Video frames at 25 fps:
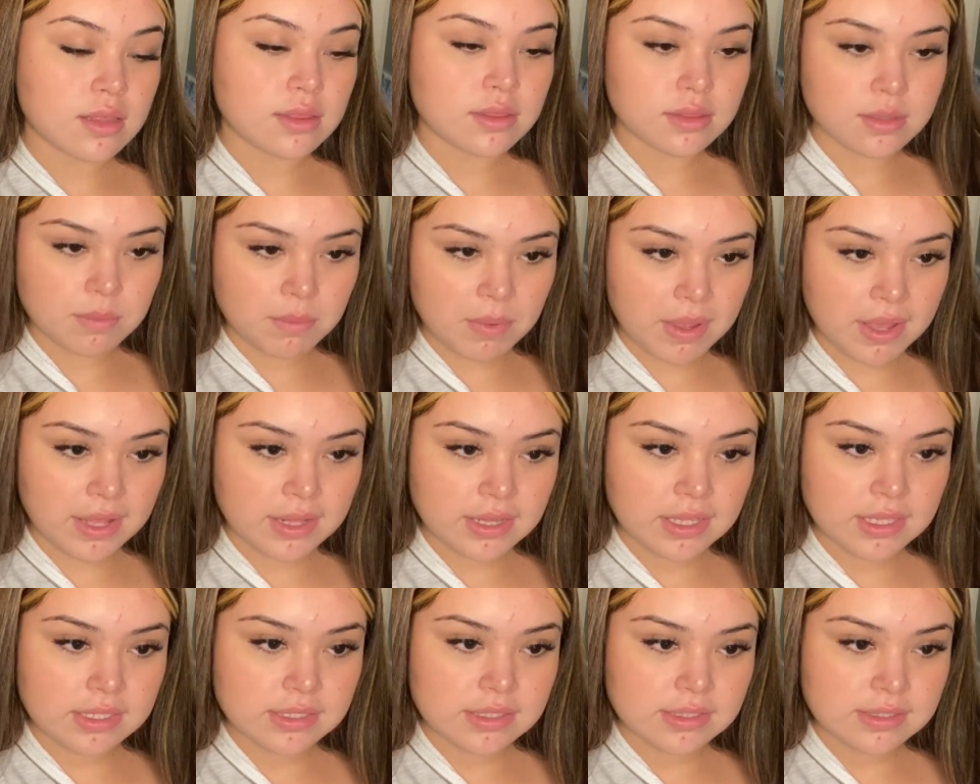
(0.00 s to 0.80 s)
The
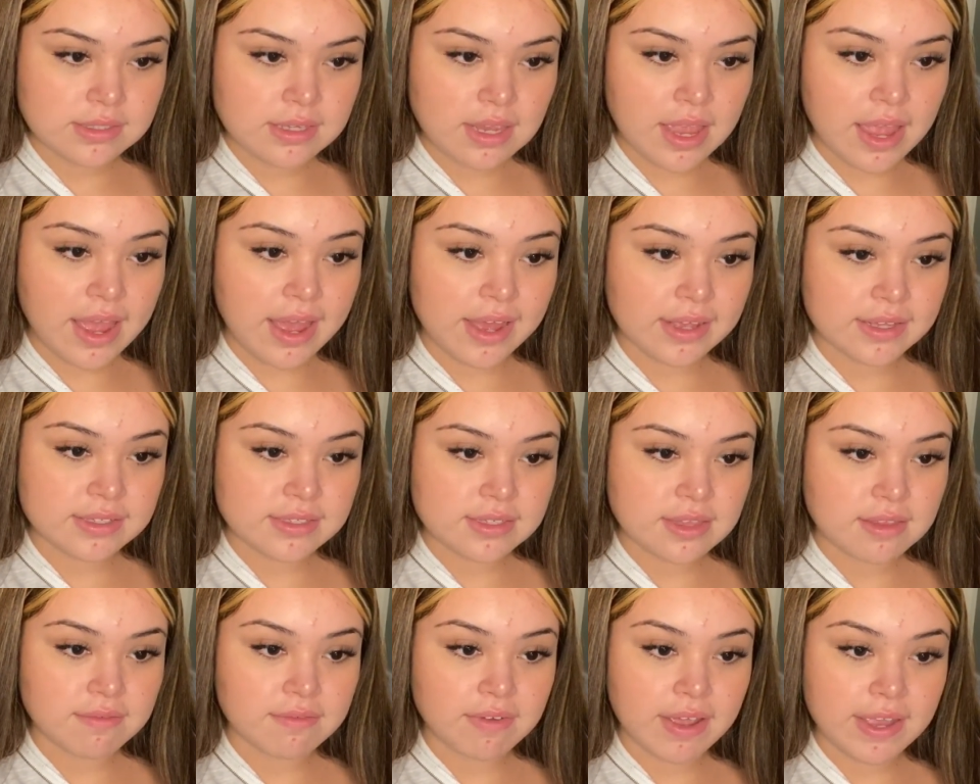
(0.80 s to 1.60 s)
pellets has
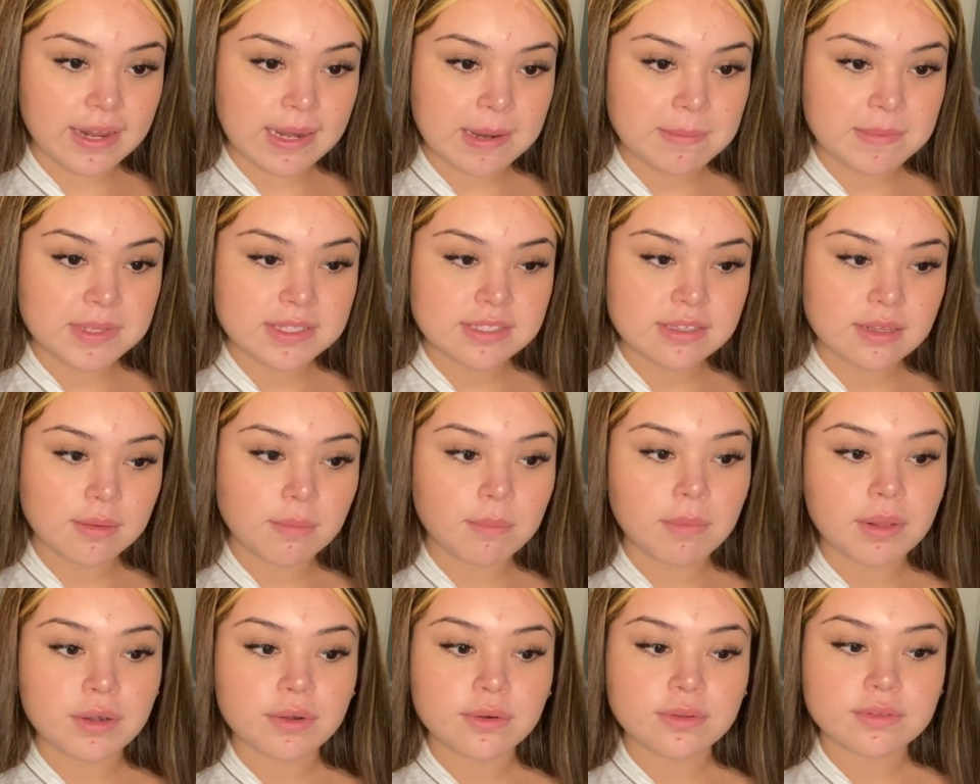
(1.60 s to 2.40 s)
the vitamins
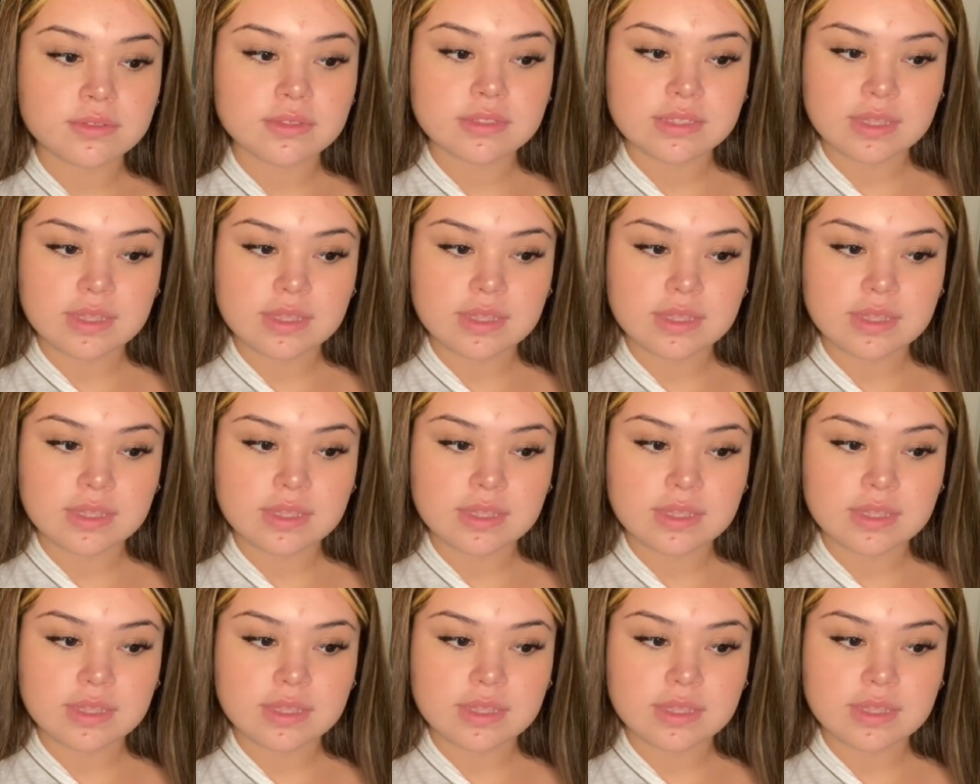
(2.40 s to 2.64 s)
and minerals